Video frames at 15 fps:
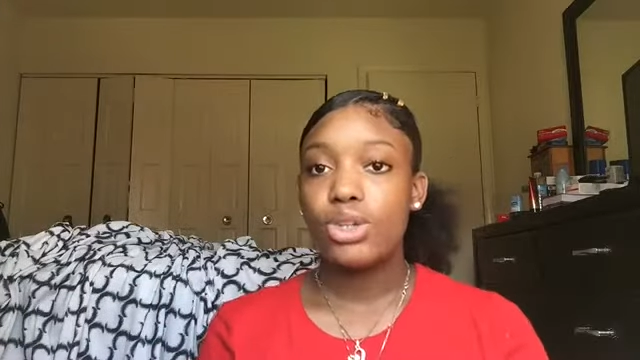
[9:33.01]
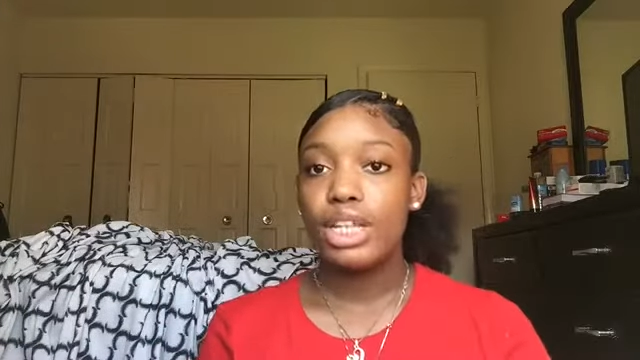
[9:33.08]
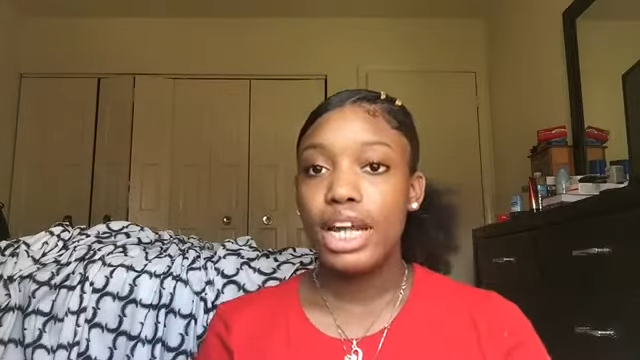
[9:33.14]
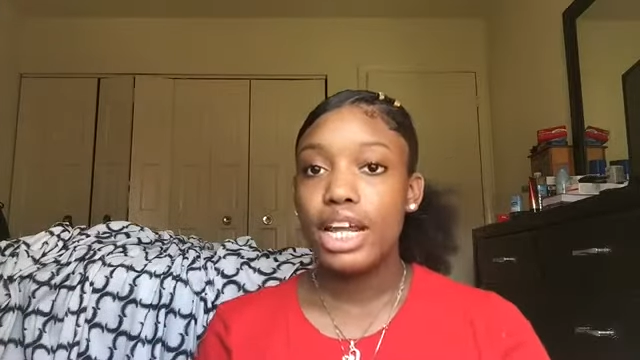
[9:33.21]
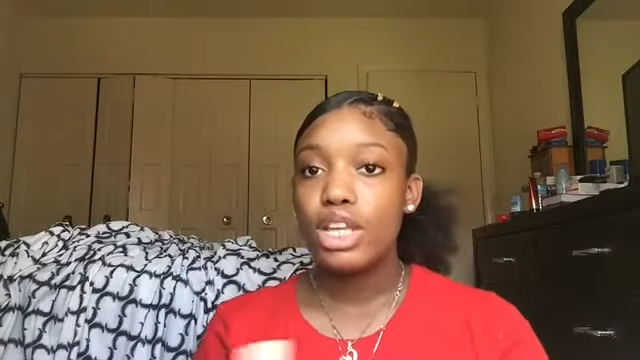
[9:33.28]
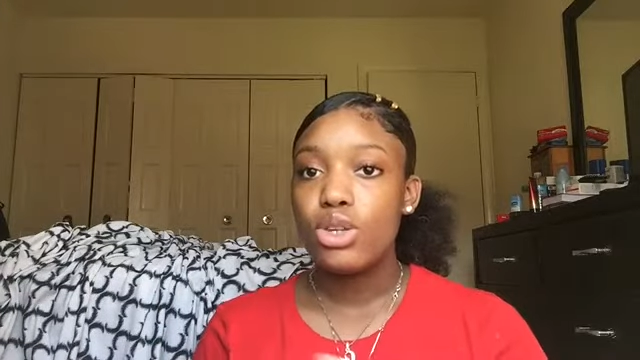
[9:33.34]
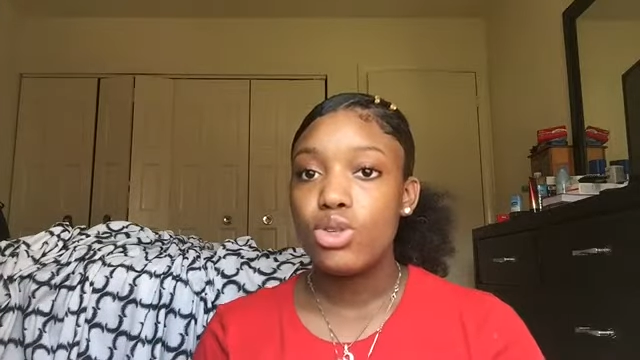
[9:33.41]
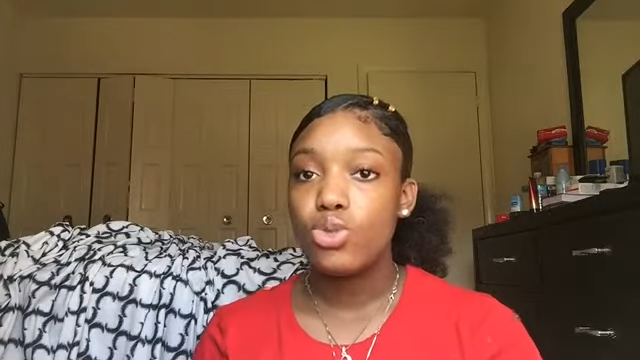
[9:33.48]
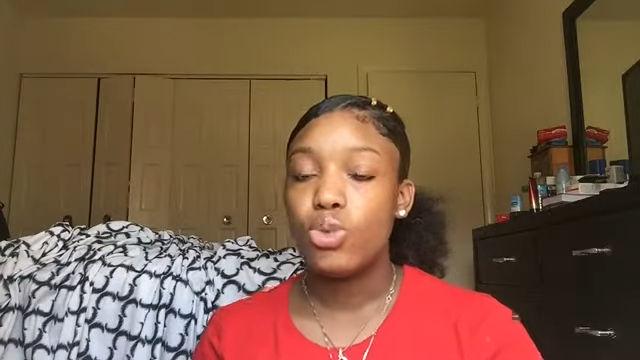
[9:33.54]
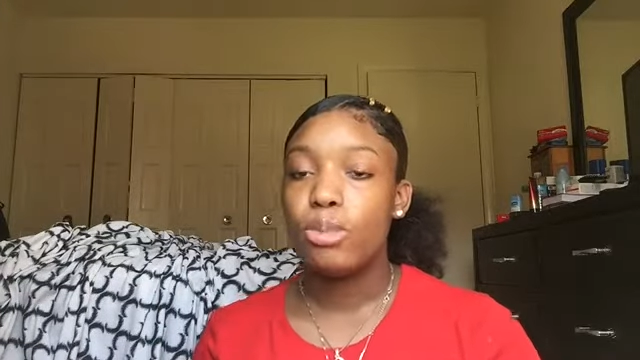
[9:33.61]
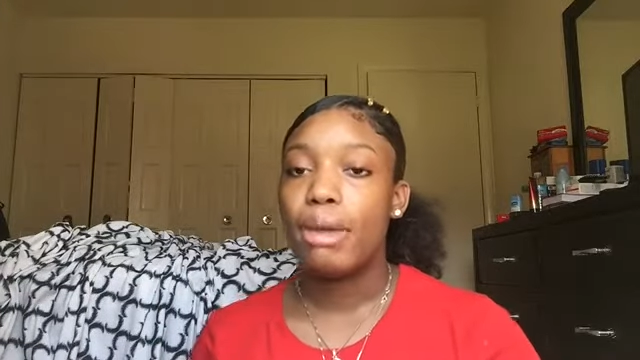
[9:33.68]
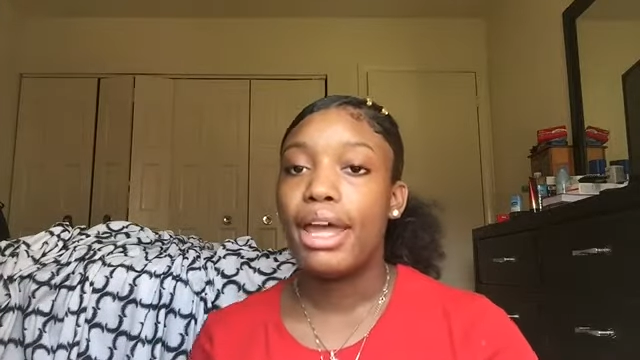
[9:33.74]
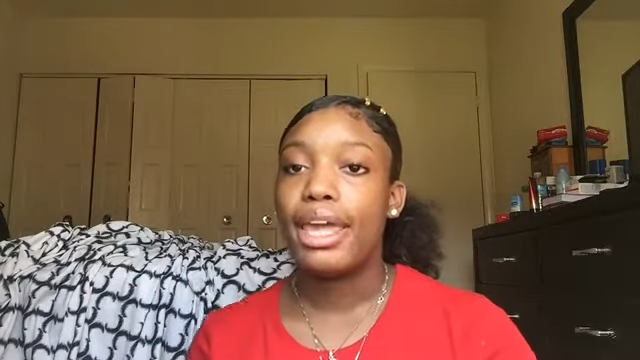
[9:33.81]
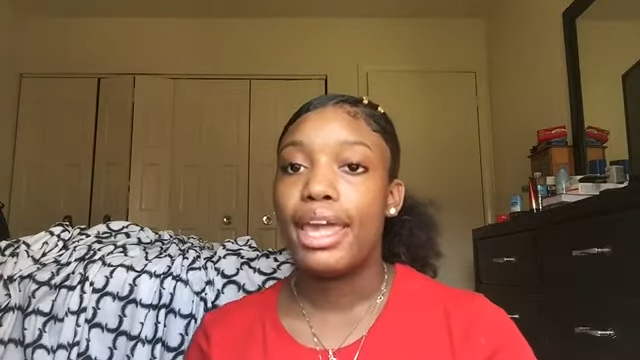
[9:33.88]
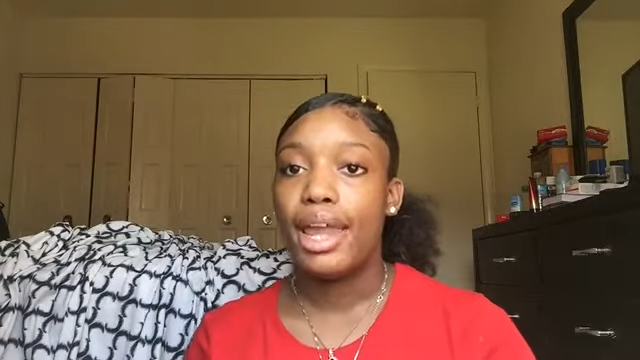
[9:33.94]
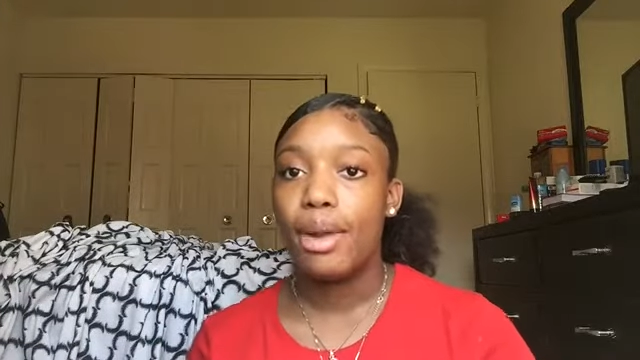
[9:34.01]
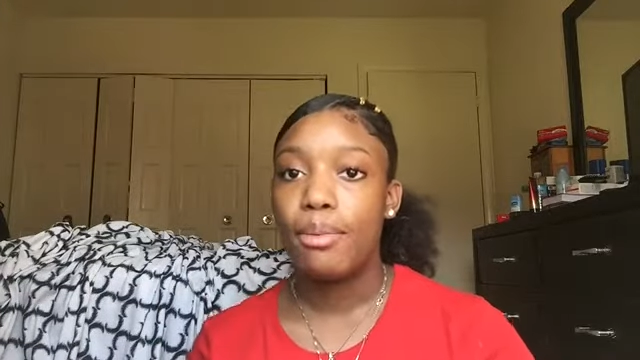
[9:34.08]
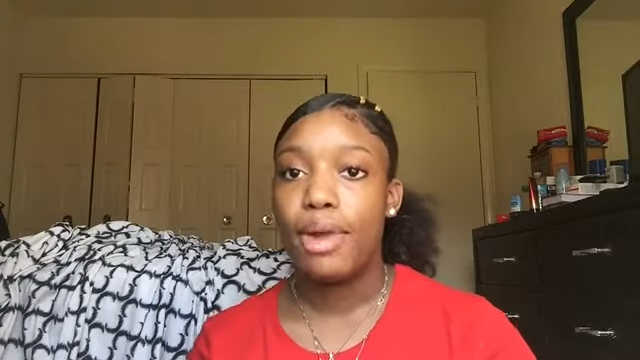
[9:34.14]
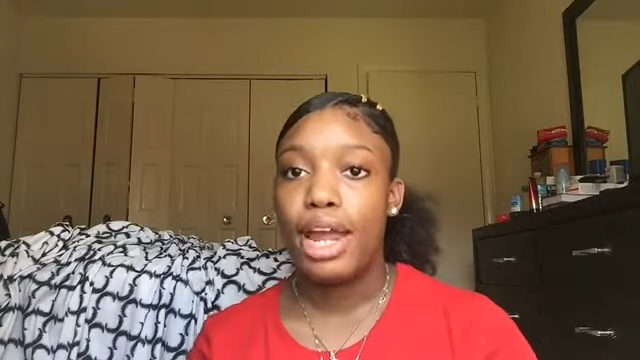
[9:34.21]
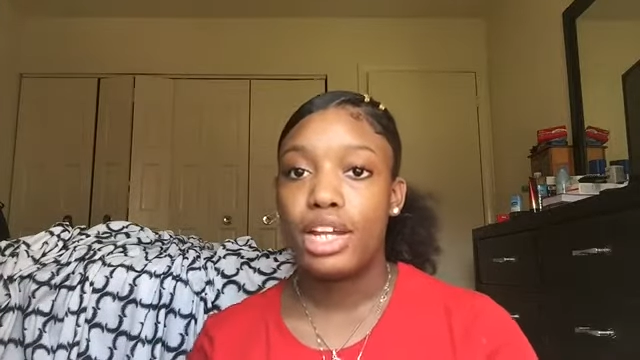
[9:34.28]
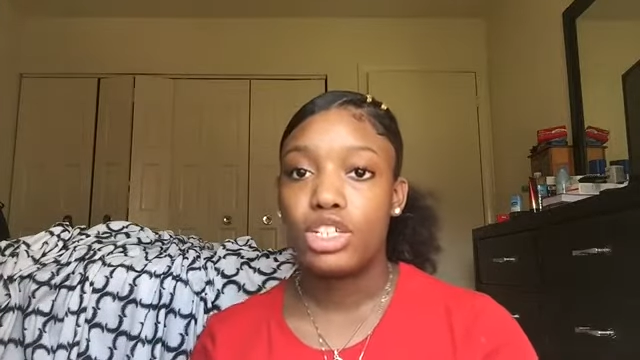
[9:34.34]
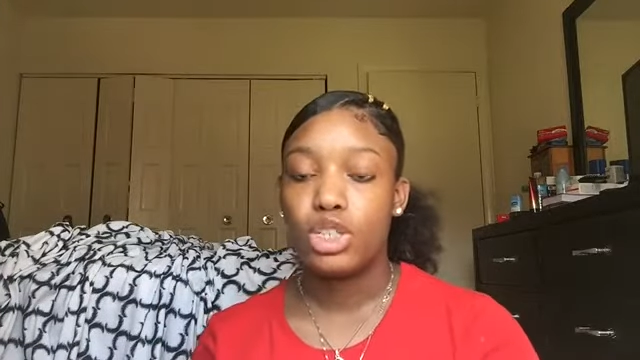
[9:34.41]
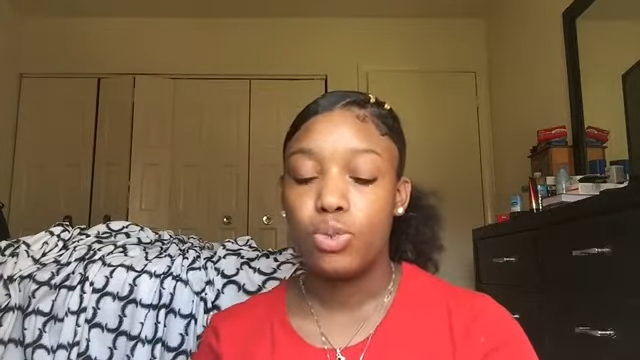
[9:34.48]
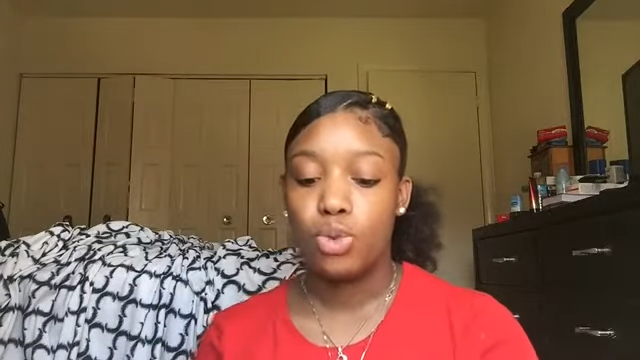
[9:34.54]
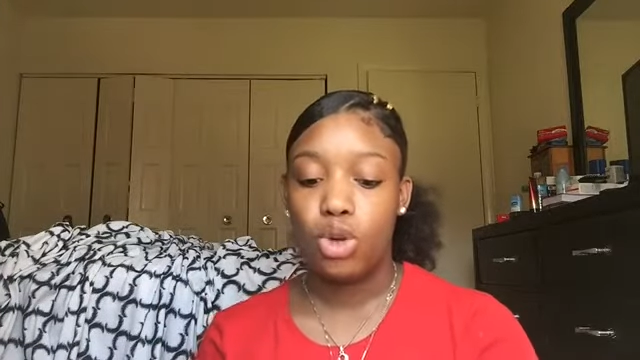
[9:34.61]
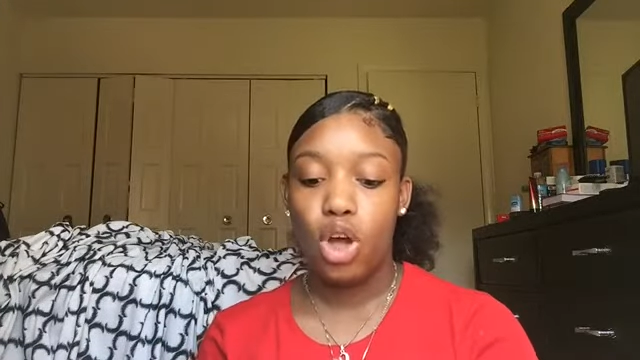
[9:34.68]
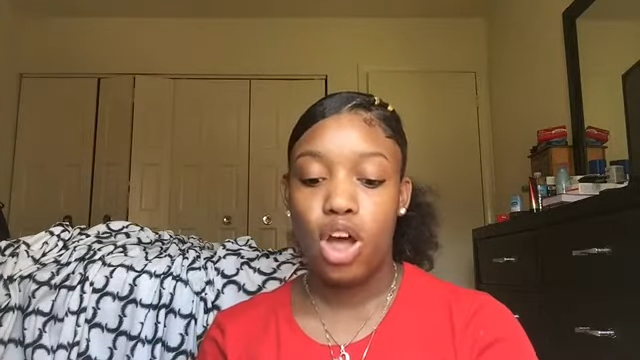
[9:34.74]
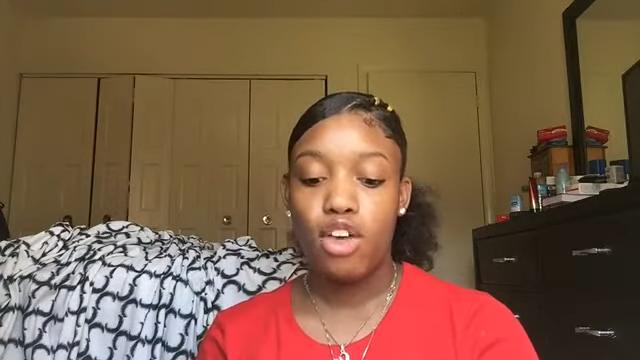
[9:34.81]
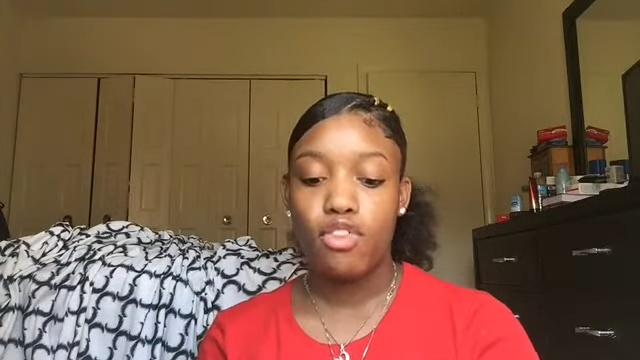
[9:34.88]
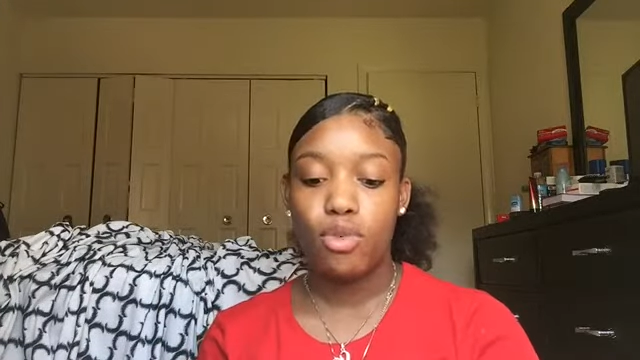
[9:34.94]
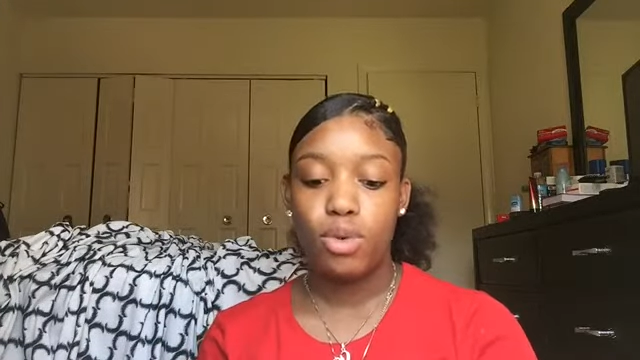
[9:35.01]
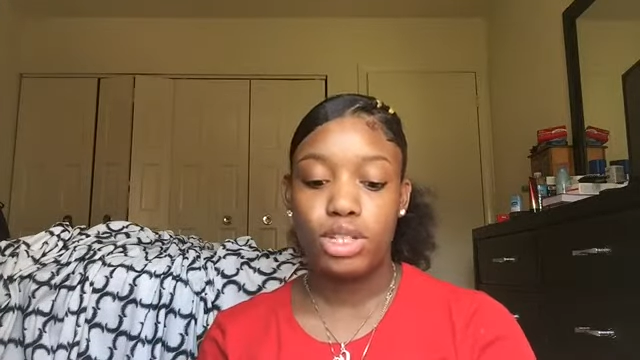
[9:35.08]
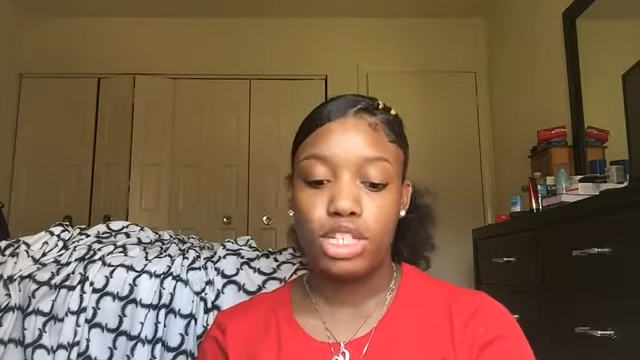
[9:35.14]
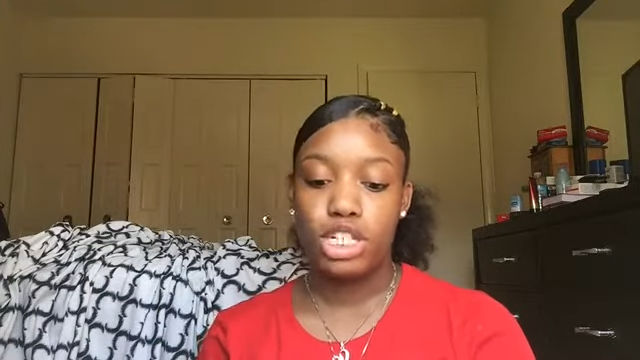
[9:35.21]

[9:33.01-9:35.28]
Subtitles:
that I used when my camera actually went off was